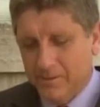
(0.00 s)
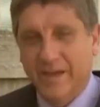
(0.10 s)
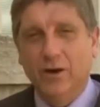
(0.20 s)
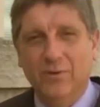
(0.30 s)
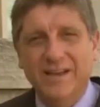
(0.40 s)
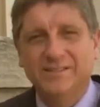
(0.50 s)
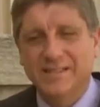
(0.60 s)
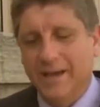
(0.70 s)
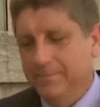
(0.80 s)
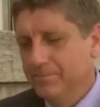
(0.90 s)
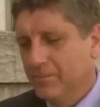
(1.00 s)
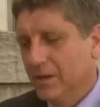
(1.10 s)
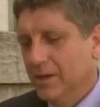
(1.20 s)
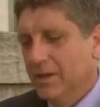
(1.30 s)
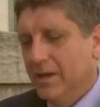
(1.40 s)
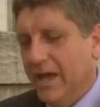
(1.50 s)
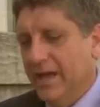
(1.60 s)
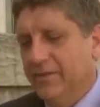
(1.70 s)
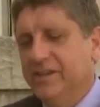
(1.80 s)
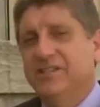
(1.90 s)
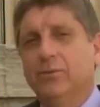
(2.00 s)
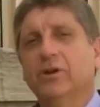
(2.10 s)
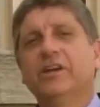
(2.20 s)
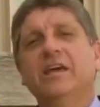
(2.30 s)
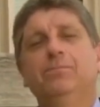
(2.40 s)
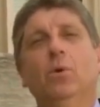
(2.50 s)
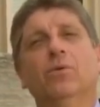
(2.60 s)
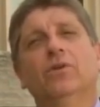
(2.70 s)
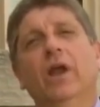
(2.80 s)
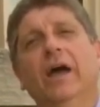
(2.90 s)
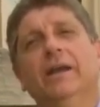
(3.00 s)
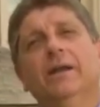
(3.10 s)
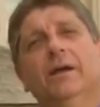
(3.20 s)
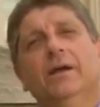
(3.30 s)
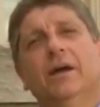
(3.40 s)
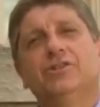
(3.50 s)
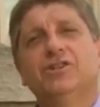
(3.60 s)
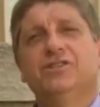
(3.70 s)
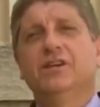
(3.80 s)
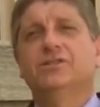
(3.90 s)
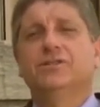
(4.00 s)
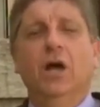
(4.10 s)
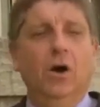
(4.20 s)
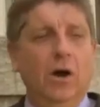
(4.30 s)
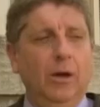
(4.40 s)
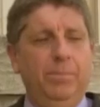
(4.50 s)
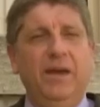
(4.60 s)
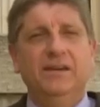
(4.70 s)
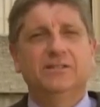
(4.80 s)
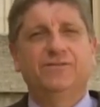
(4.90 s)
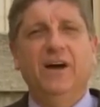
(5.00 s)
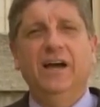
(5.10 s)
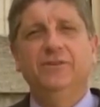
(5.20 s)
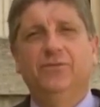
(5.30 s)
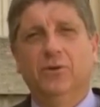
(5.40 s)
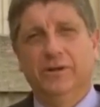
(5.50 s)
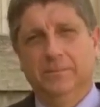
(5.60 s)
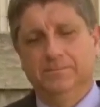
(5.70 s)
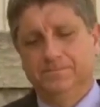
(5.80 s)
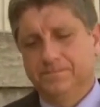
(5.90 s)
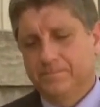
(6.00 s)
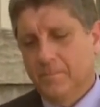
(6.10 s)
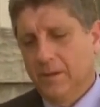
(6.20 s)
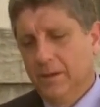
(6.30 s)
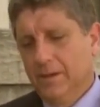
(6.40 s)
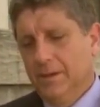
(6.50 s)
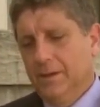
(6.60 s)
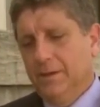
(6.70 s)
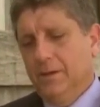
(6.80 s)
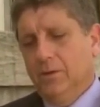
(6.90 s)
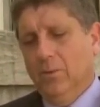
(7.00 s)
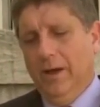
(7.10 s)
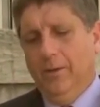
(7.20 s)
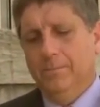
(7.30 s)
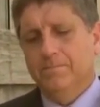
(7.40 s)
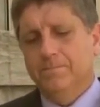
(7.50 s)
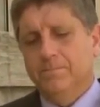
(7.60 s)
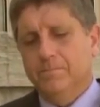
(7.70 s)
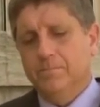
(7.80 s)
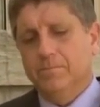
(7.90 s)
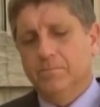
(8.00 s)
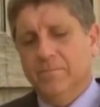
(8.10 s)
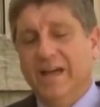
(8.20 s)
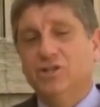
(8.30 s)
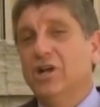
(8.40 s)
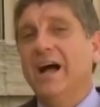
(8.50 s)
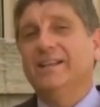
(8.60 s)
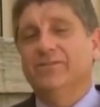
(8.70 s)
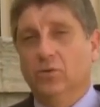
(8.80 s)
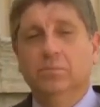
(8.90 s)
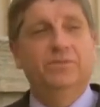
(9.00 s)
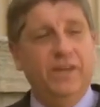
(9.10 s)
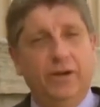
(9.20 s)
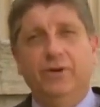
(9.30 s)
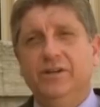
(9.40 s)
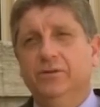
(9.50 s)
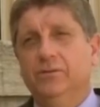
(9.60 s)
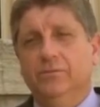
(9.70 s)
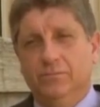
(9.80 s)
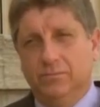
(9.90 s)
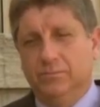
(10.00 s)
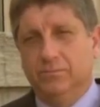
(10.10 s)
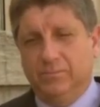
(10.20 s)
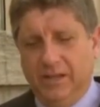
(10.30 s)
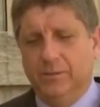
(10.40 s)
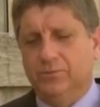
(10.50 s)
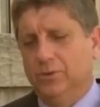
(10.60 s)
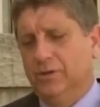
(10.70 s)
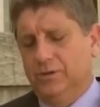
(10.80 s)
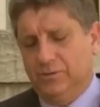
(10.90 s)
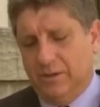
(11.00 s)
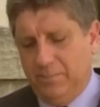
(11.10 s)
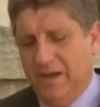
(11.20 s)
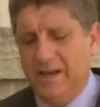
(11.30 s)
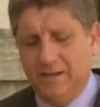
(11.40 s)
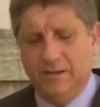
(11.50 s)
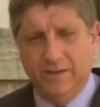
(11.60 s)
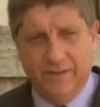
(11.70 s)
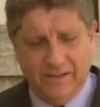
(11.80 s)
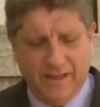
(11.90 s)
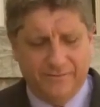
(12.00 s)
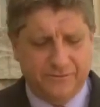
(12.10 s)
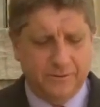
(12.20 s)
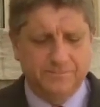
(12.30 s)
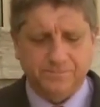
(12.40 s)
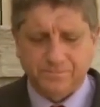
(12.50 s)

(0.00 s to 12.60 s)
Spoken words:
They arrest them, and they say, we're going to keep you overnight. And she says, no, I'll pay his fine for him. Well, that shocked everyone, but they agreed to let him do it. They paid it, and they left.